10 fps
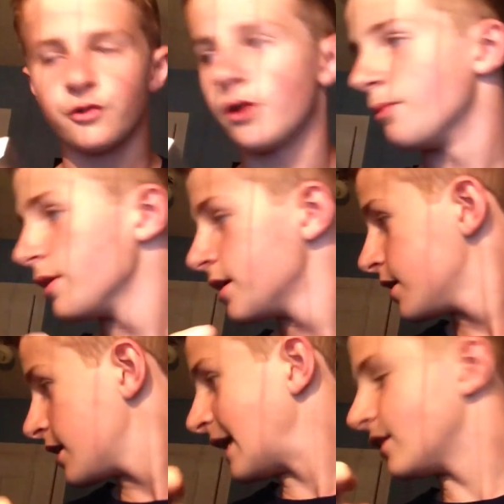phone.
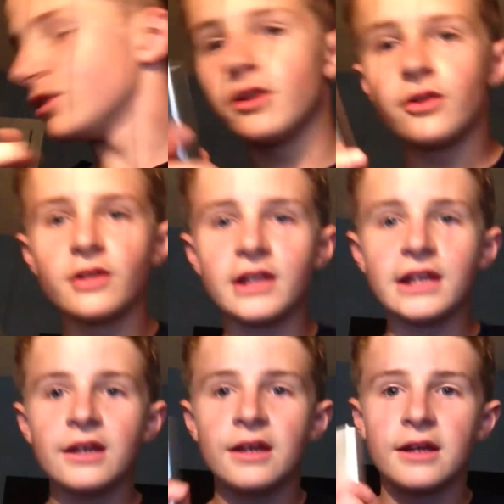He
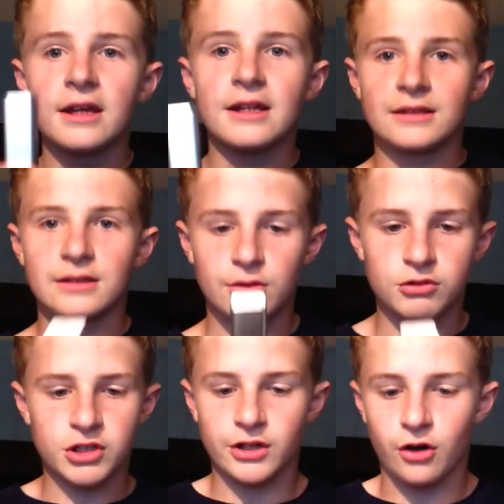literally
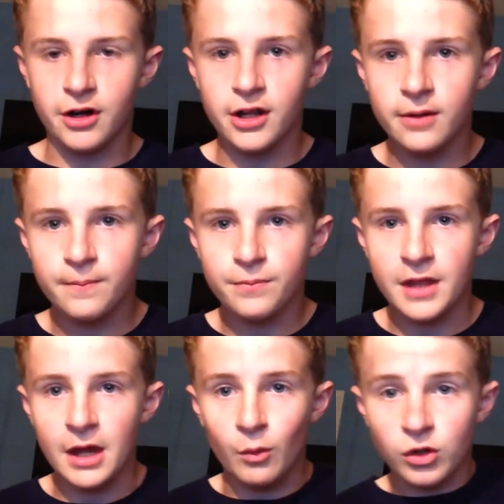was like on it,
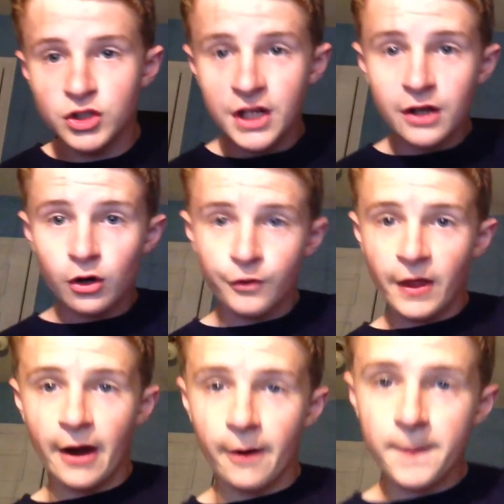and we're sitting over
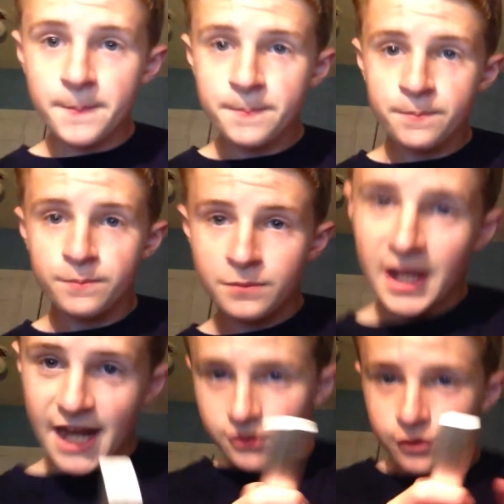there.
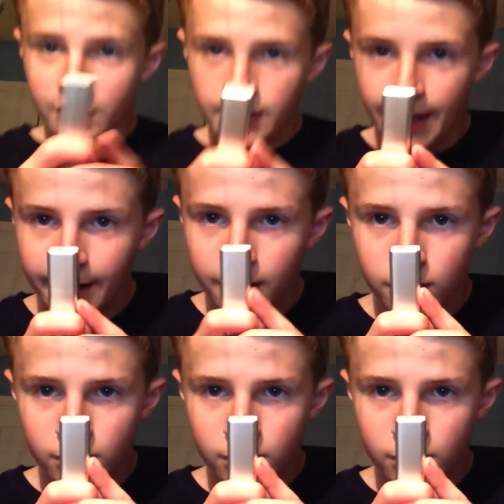He's literally like,